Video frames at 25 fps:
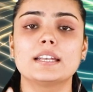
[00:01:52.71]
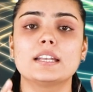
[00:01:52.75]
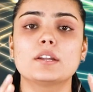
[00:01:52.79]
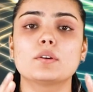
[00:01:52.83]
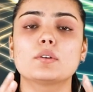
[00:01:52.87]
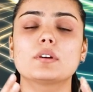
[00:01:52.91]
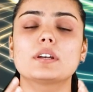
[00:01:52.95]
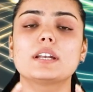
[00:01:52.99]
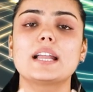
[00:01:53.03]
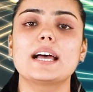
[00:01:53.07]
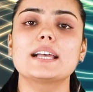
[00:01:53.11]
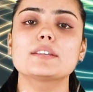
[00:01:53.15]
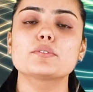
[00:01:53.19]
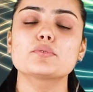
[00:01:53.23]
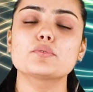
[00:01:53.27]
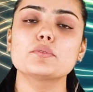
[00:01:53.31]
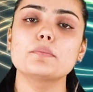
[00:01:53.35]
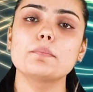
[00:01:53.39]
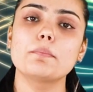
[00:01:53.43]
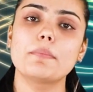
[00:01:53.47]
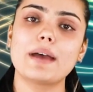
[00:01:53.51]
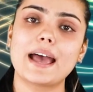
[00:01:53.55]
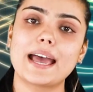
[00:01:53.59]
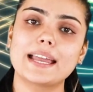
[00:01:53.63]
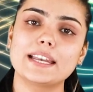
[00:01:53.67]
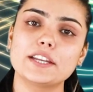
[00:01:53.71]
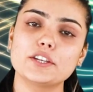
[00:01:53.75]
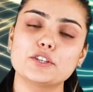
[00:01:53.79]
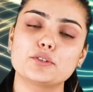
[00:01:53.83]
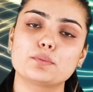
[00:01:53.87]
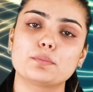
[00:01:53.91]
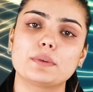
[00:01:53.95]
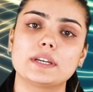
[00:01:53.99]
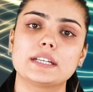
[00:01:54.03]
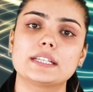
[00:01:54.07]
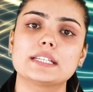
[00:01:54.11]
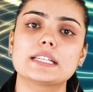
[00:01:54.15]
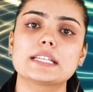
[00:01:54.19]
Now, classroom
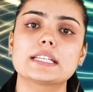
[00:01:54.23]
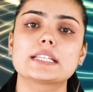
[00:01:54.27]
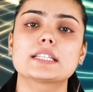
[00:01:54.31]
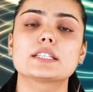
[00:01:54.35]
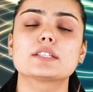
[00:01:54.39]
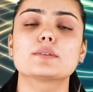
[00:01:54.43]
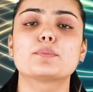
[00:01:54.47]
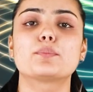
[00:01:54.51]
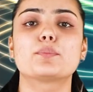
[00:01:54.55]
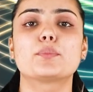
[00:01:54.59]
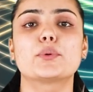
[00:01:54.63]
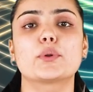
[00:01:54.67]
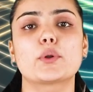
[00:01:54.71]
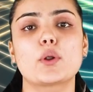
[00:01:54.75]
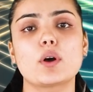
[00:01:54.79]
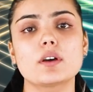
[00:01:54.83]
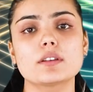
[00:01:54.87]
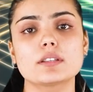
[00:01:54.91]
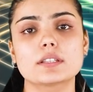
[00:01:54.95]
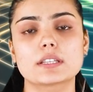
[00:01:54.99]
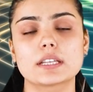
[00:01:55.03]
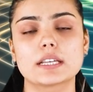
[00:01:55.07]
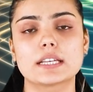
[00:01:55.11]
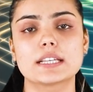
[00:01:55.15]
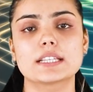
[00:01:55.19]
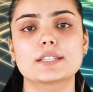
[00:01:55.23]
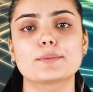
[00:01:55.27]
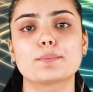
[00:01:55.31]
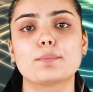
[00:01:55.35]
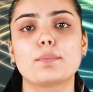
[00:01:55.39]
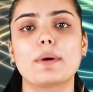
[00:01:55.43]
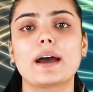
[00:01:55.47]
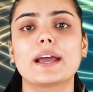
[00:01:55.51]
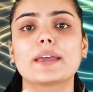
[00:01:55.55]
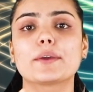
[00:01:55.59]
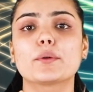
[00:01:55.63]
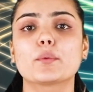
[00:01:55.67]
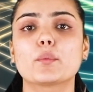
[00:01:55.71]
management is a process
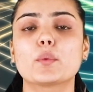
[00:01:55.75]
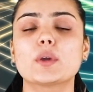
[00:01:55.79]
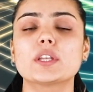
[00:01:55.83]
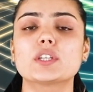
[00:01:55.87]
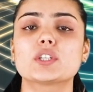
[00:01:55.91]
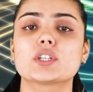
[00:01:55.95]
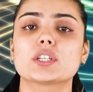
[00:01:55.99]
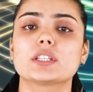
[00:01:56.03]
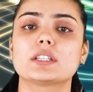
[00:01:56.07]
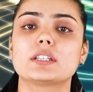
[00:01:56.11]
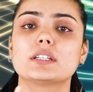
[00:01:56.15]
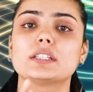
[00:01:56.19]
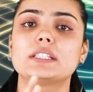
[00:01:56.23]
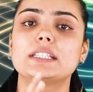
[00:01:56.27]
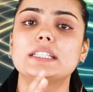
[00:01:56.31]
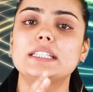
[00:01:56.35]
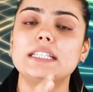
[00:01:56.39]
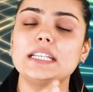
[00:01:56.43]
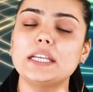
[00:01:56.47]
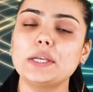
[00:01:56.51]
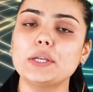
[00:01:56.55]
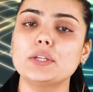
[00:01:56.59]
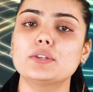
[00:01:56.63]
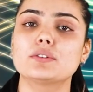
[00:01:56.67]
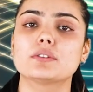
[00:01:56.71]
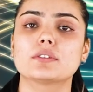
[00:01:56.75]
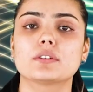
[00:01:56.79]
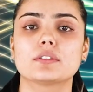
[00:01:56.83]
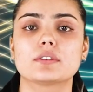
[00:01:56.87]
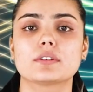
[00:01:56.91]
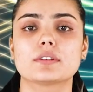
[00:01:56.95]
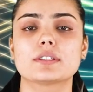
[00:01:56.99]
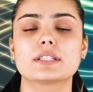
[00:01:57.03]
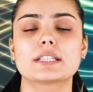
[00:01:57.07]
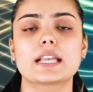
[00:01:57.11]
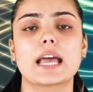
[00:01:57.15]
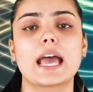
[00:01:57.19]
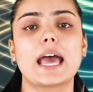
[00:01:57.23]
by which the
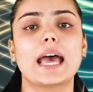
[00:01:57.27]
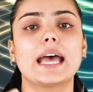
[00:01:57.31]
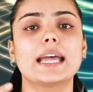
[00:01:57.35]
teachers